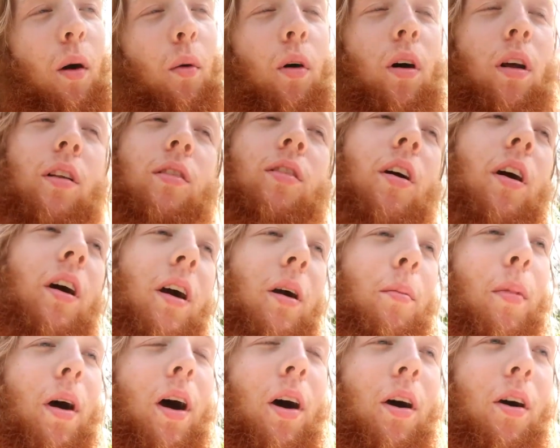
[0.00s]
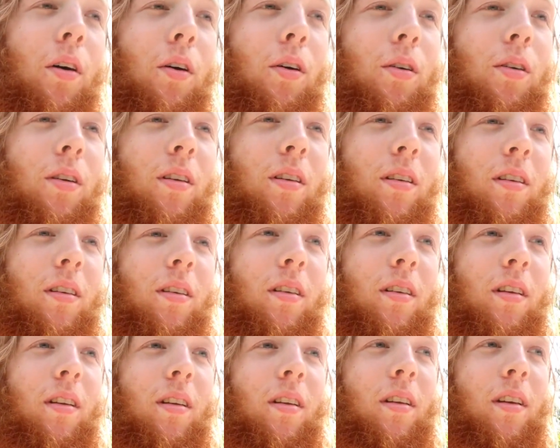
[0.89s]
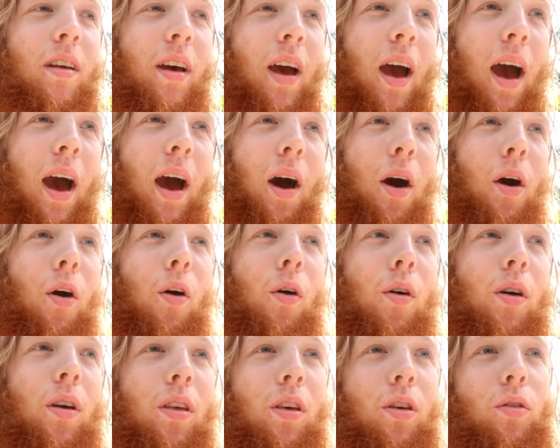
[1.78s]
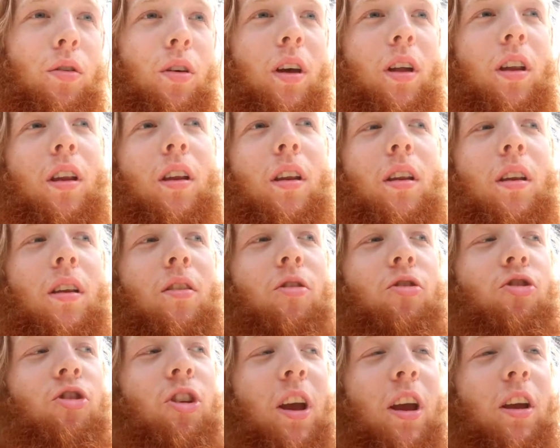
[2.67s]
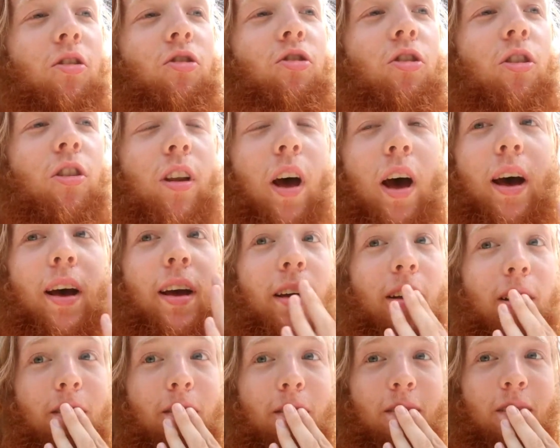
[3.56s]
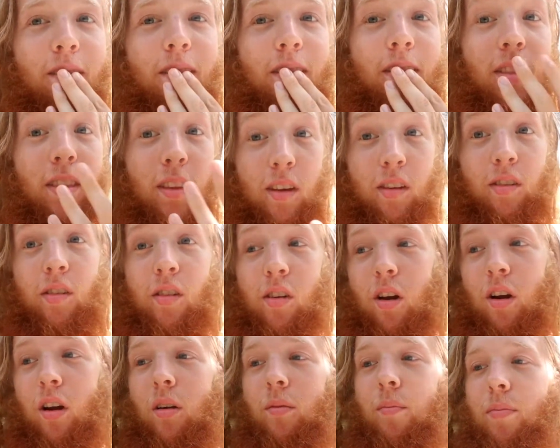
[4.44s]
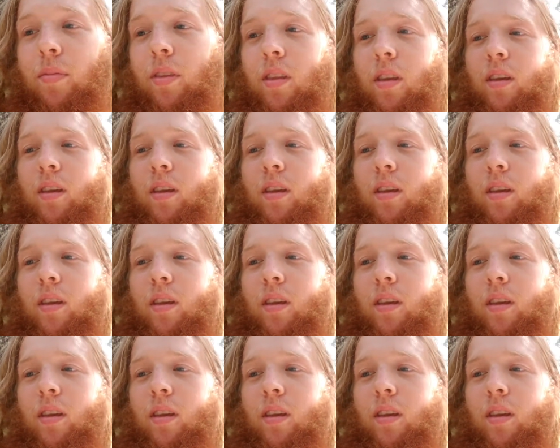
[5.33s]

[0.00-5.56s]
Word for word: I want to talk about how you can change your diet this year.